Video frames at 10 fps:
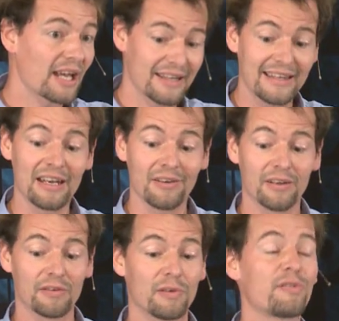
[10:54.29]
and then
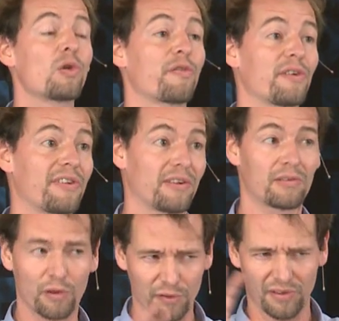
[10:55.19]
with surfaces.
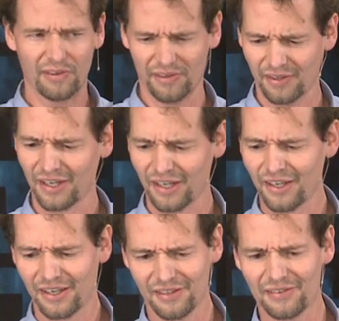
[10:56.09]
Surfaces is,
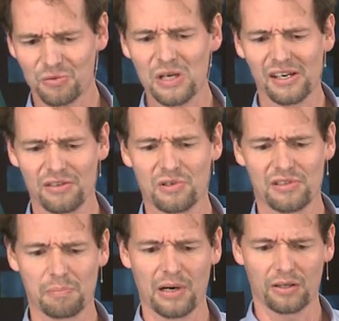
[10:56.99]
it's the real
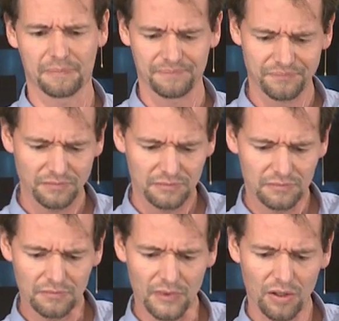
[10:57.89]
interesting part.
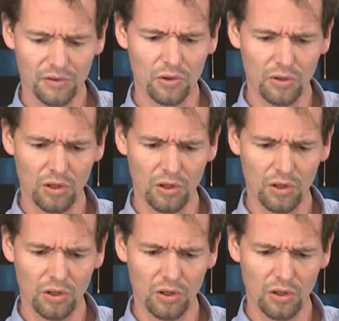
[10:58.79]
So